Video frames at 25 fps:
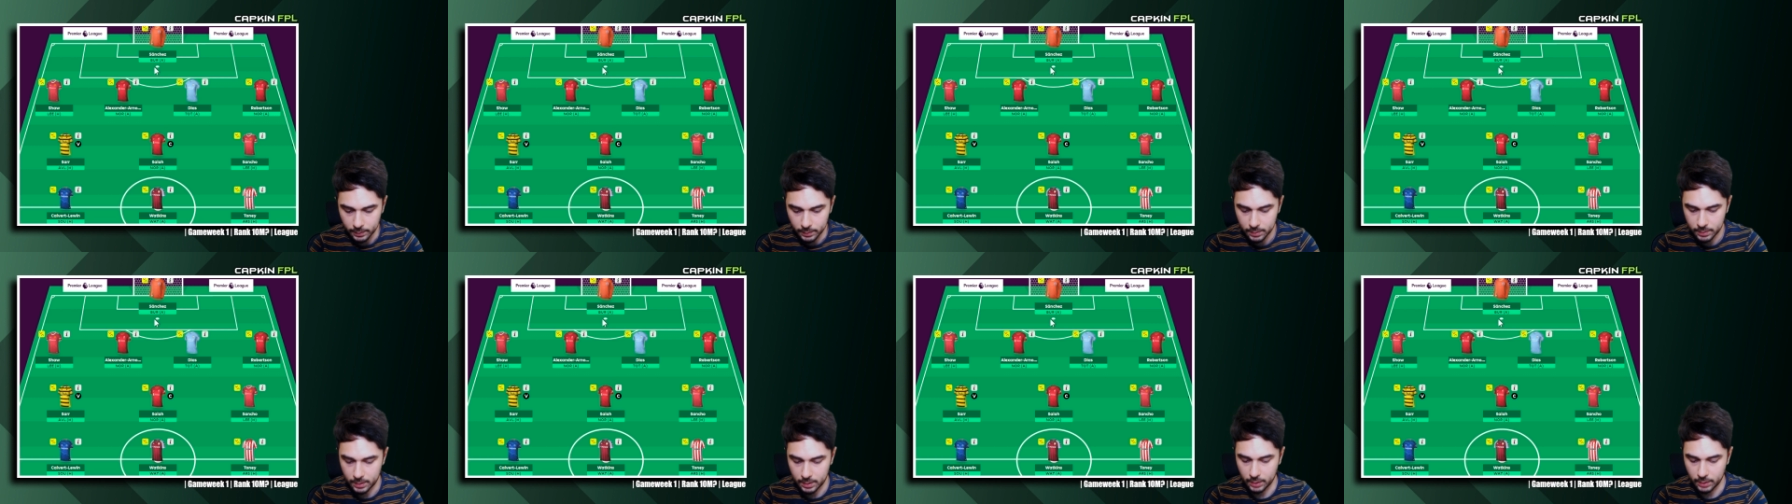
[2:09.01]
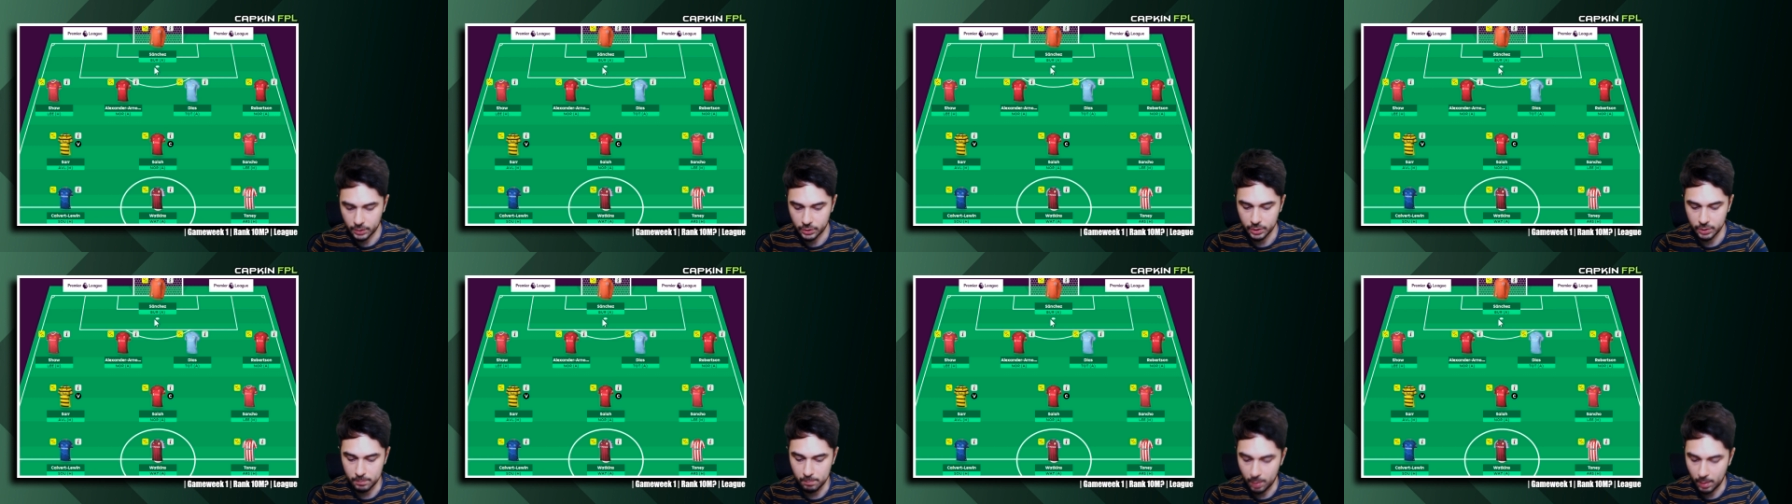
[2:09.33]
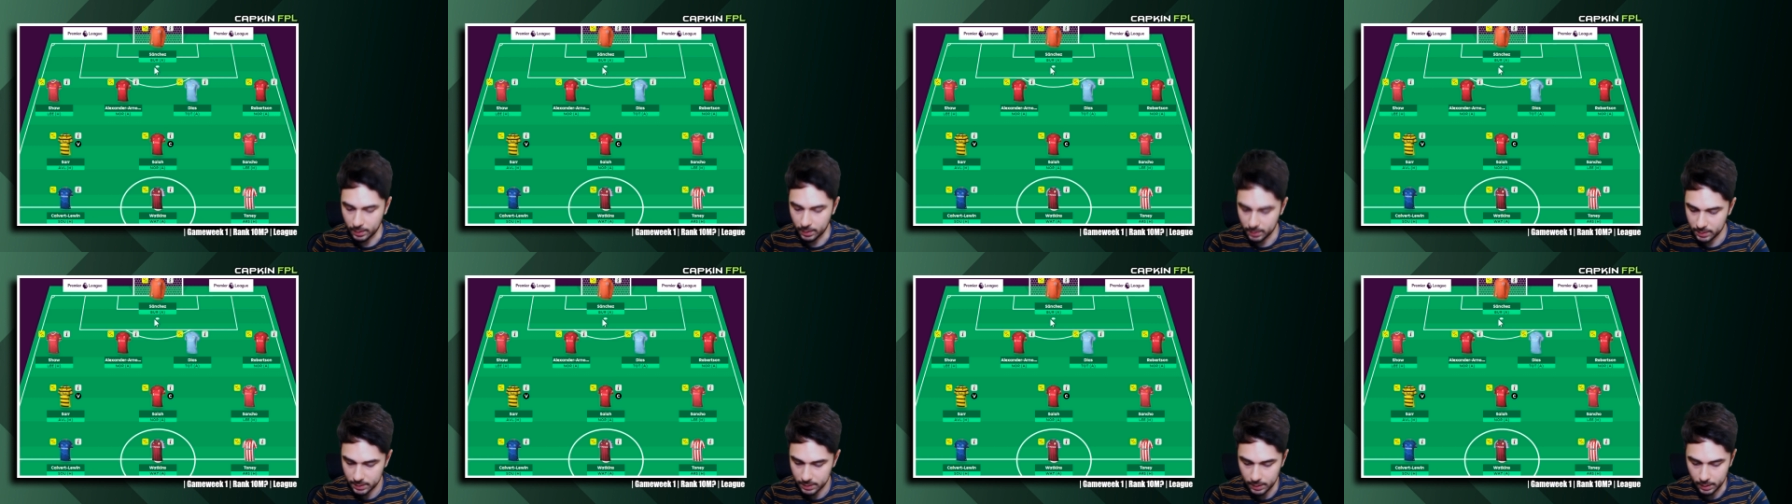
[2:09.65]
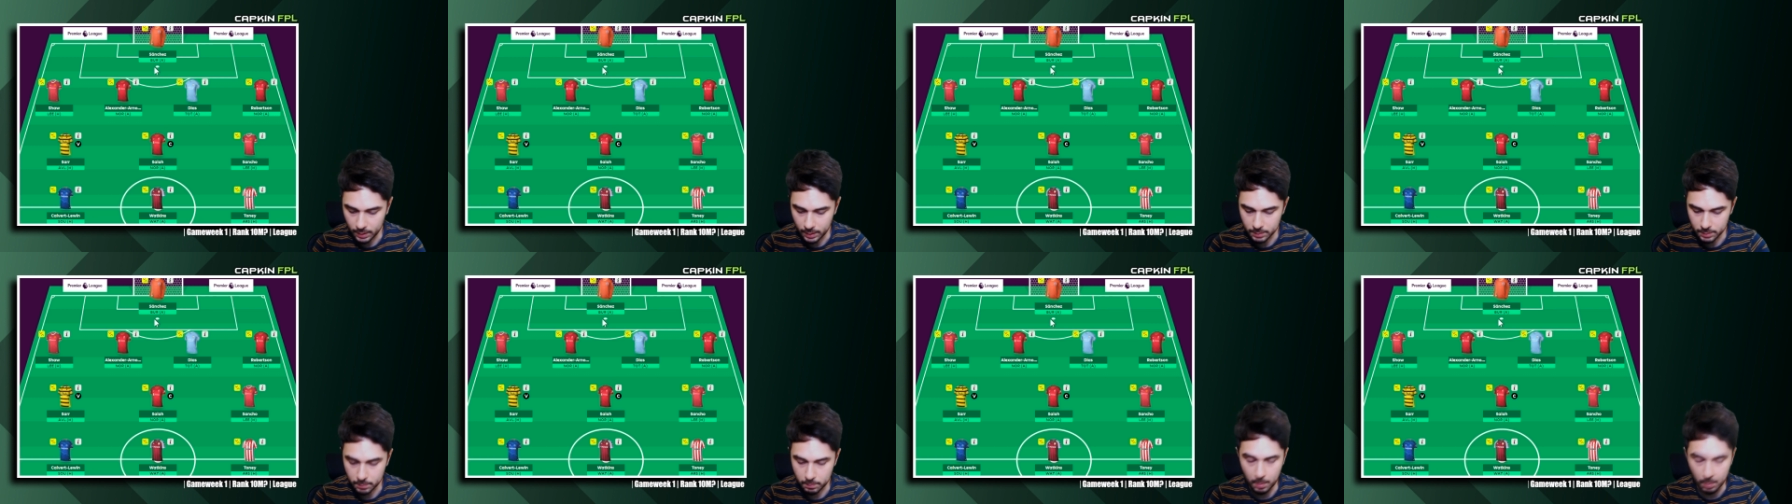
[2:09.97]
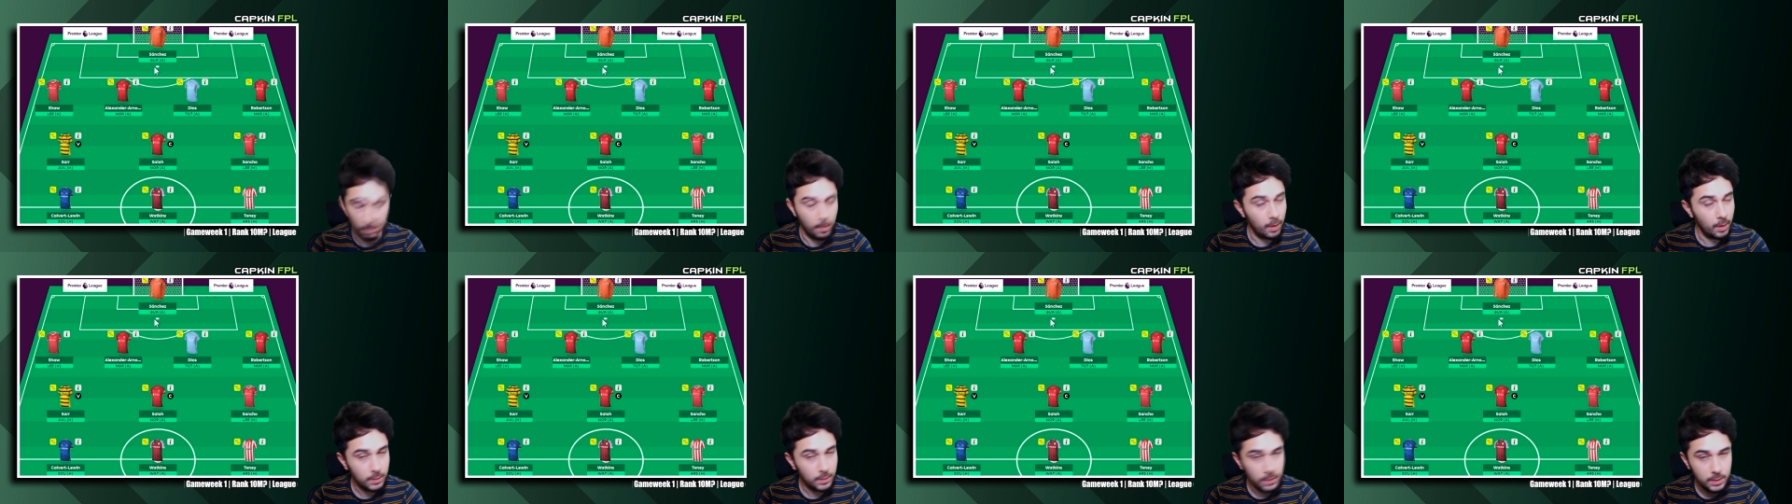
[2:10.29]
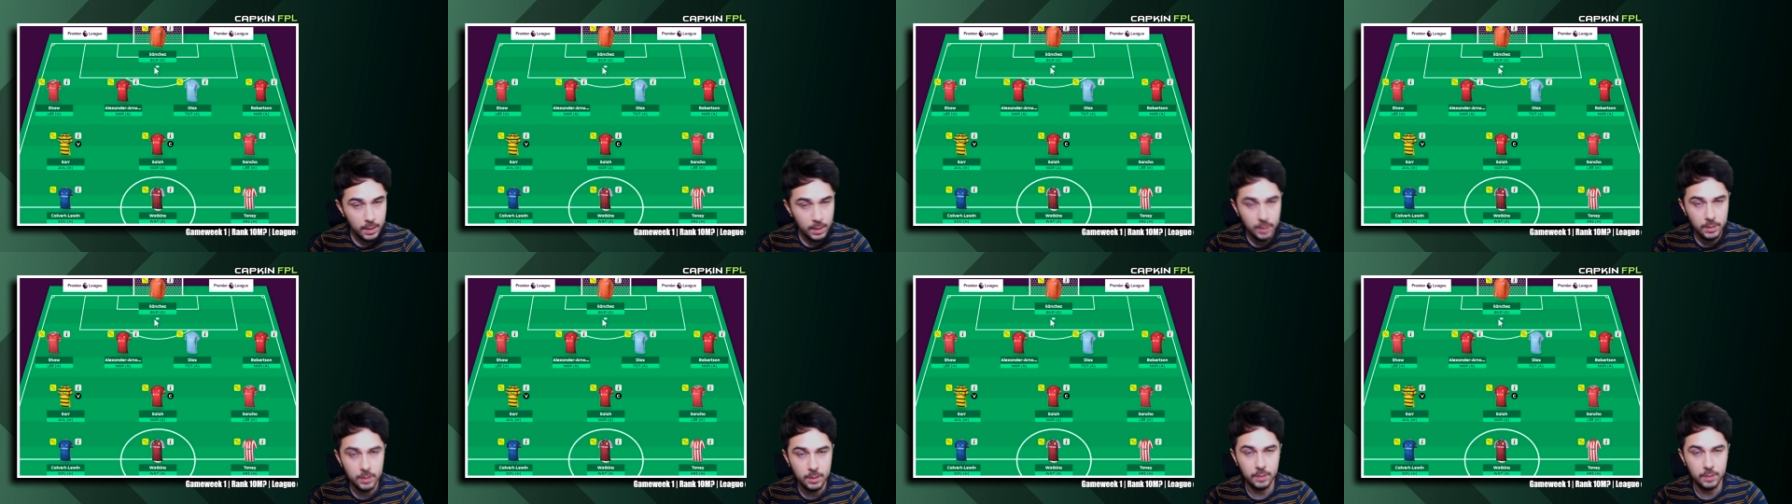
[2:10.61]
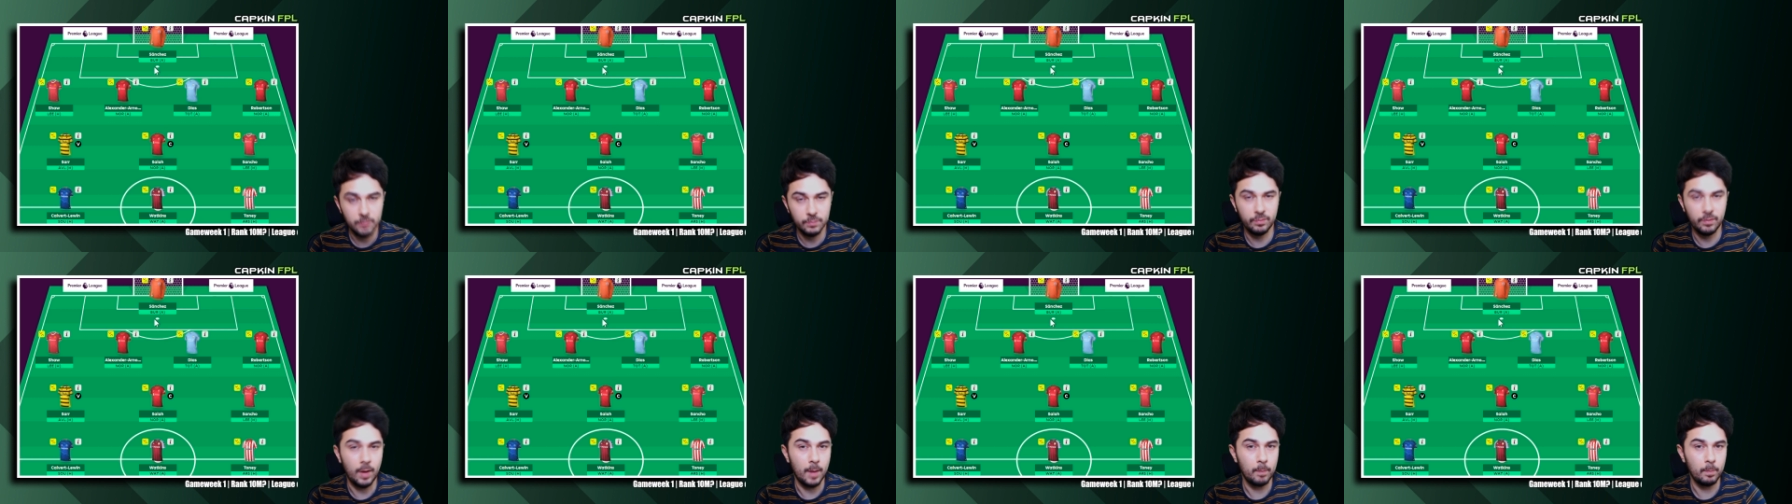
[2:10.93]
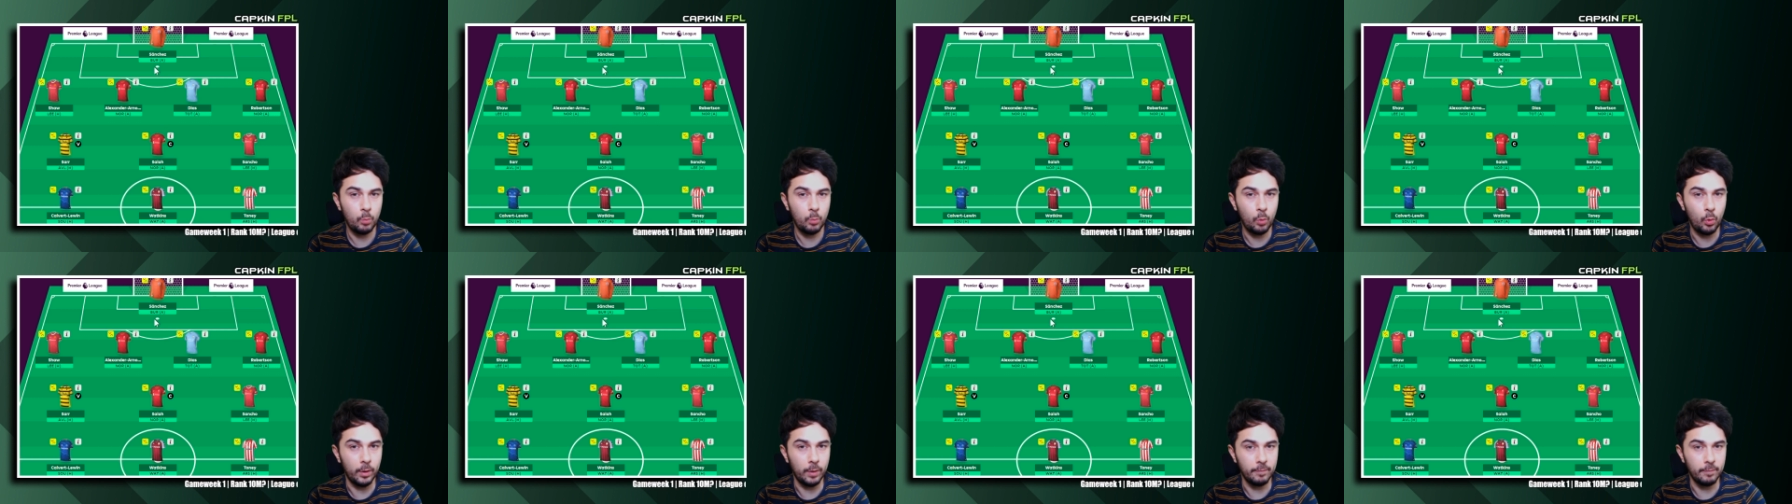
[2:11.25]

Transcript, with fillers: such as Martinez, but Martinez is 5.5.